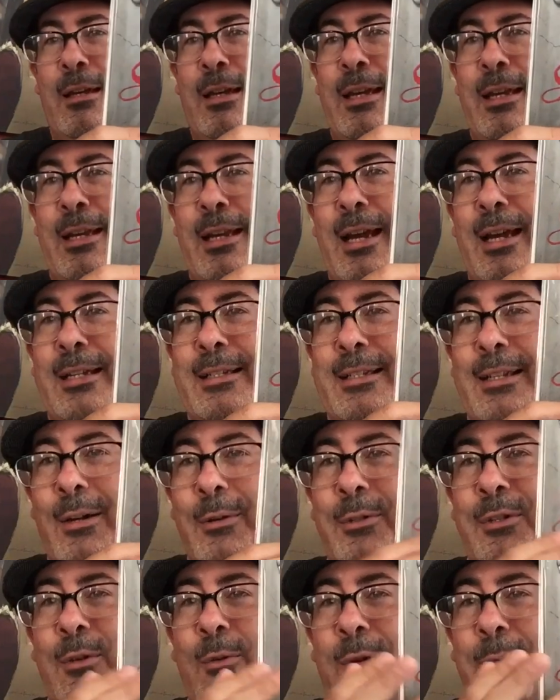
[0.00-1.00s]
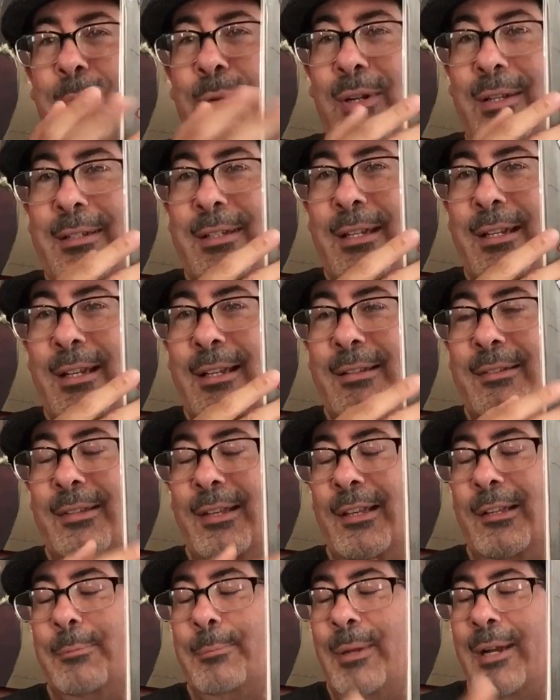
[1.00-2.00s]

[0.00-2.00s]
And I don't know what printing this is,